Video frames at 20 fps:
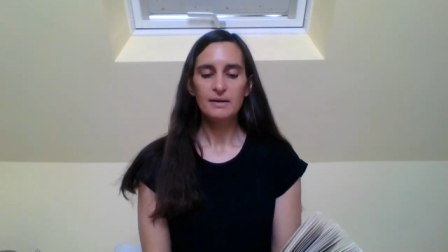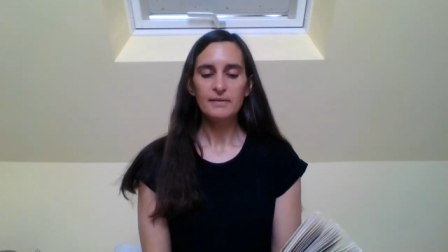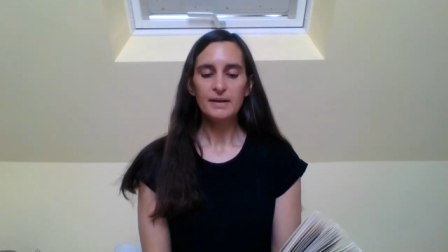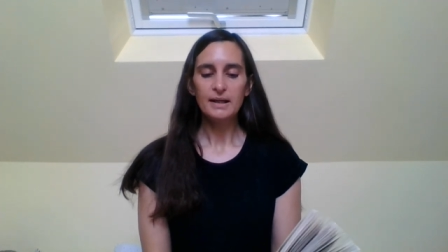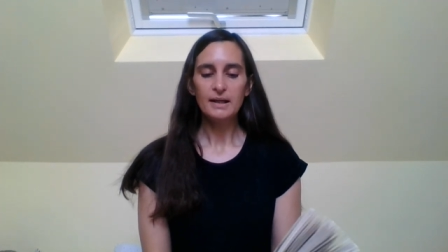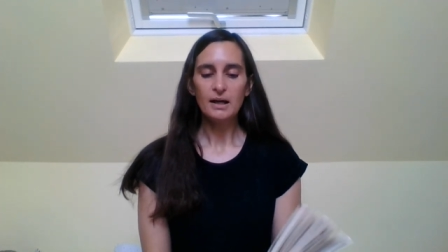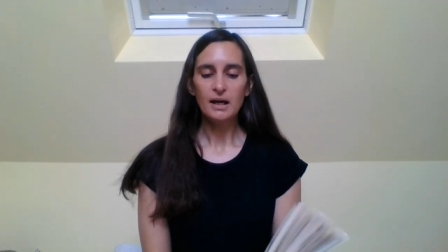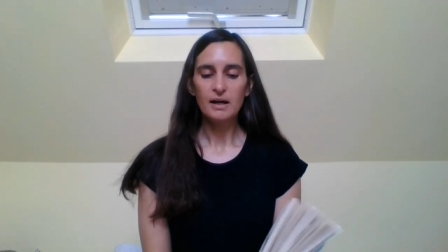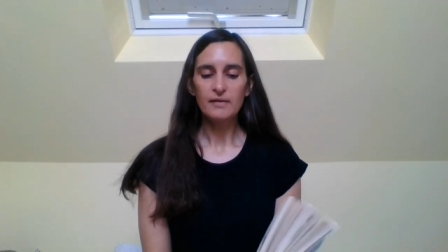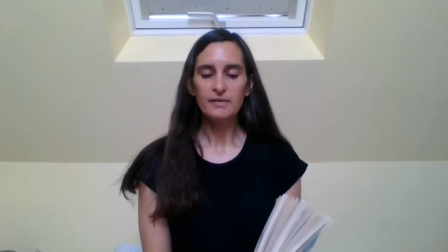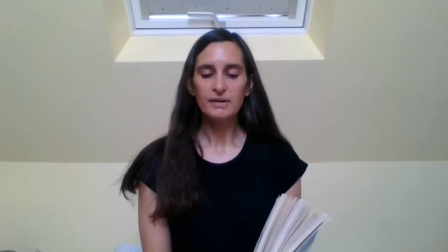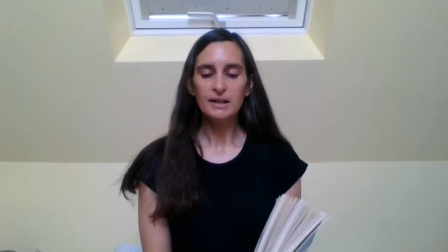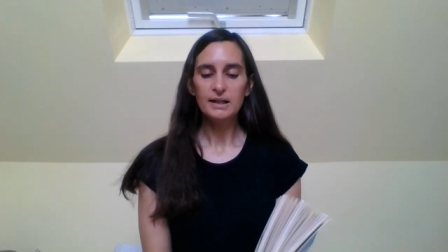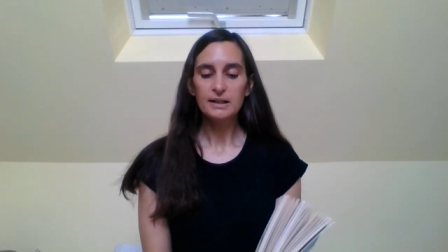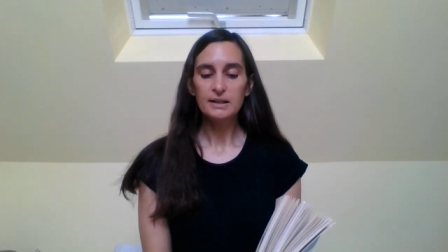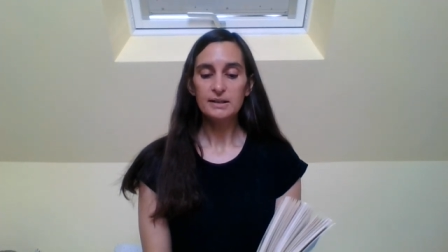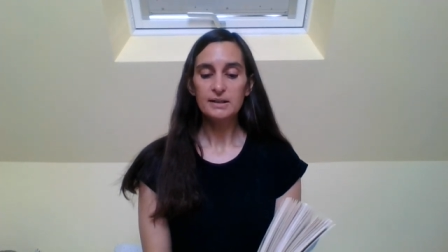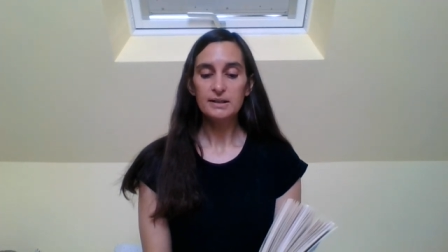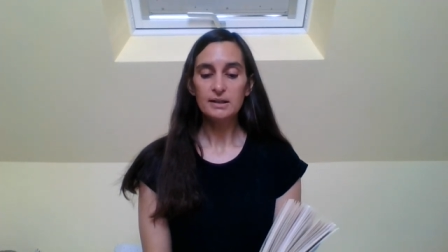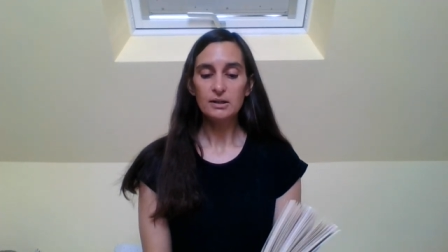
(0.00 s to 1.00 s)
Then I have a
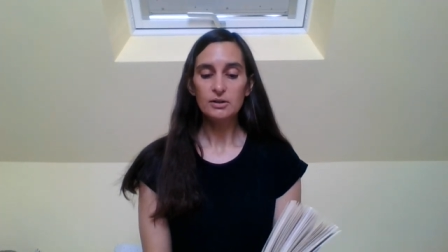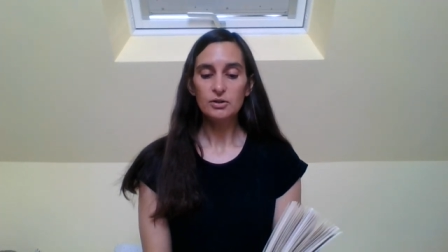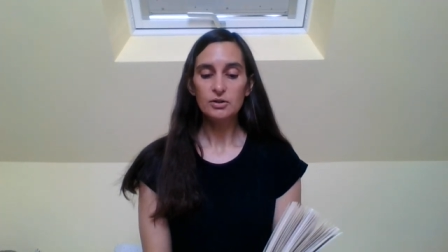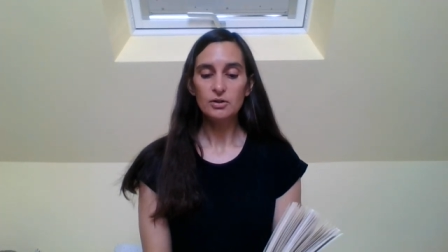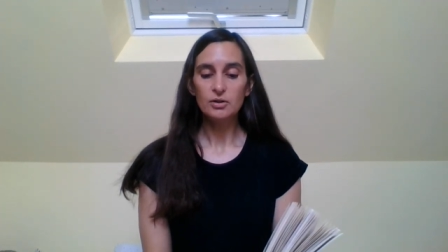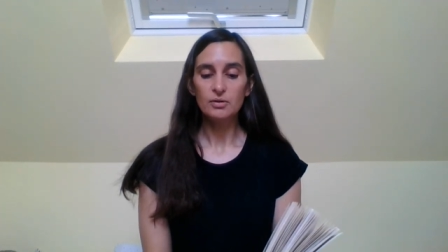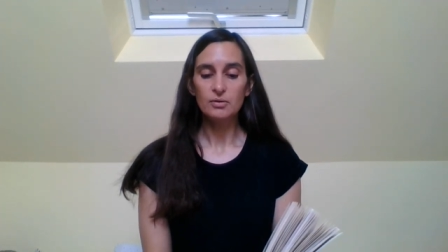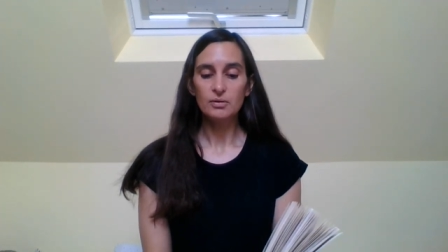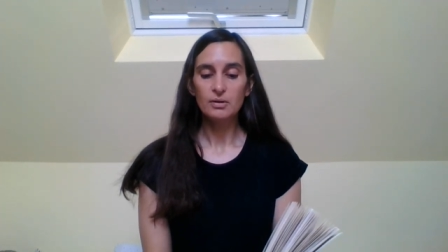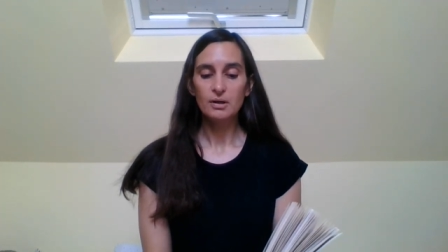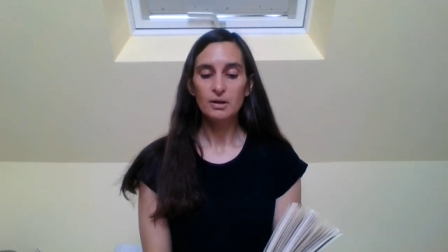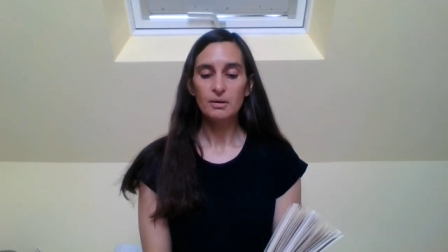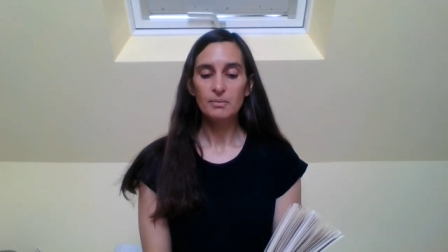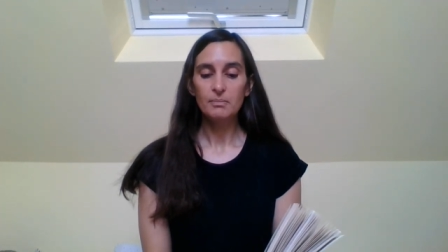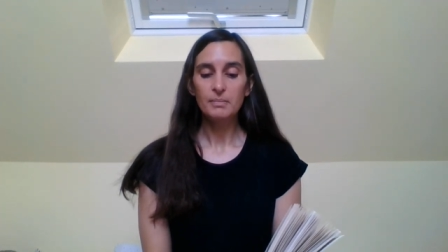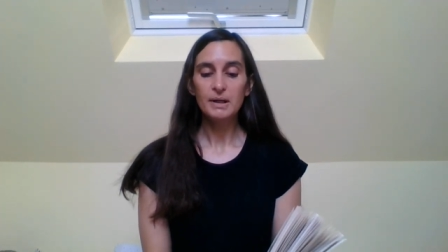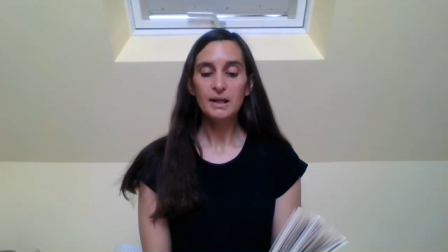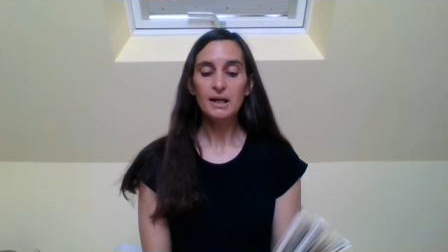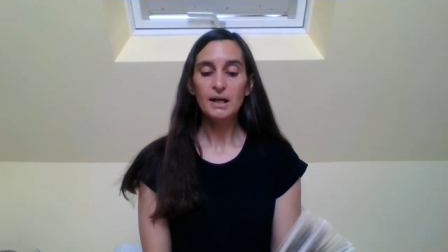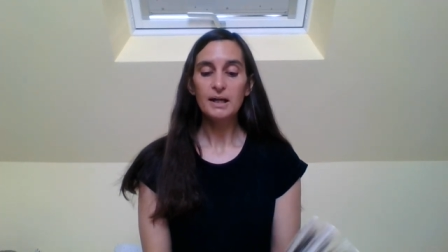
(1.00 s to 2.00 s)
little son too,
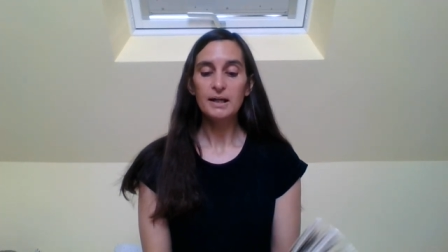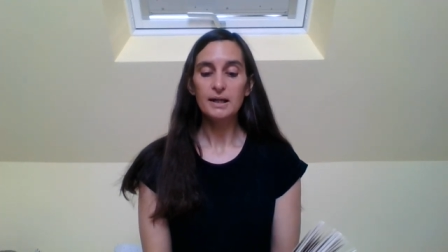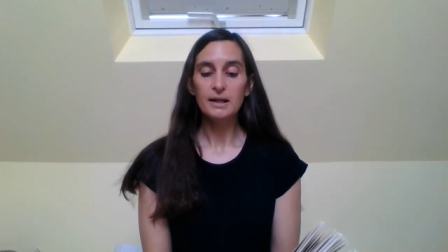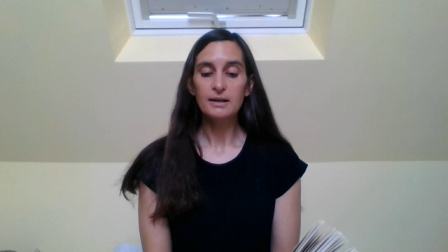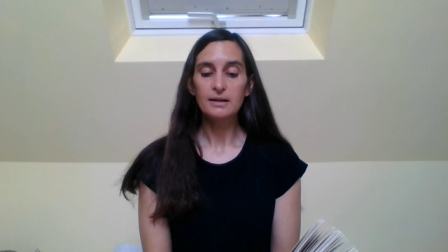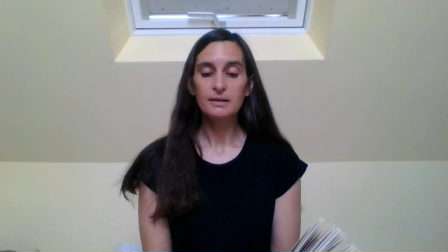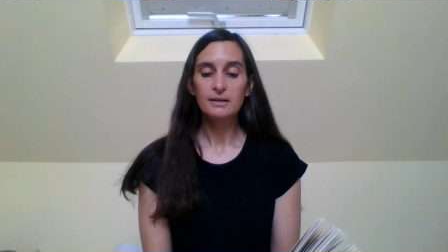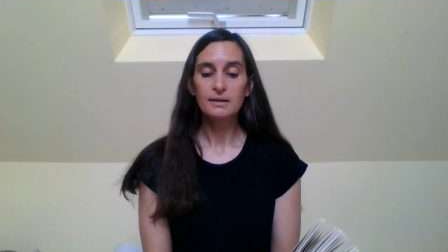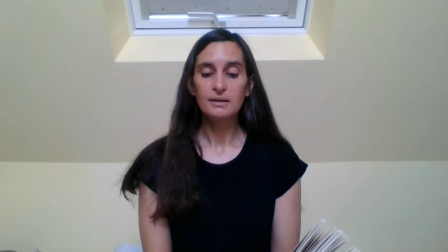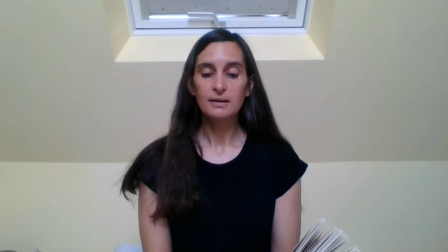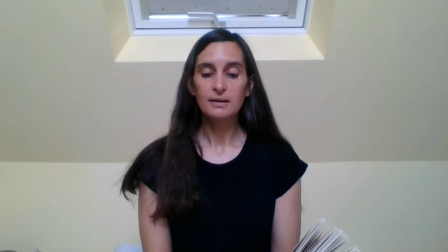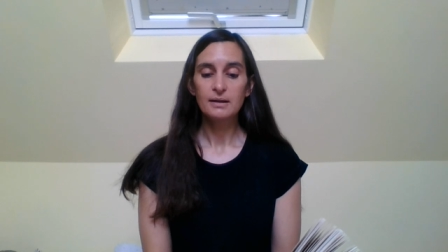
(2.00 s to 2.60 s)
Mikaya.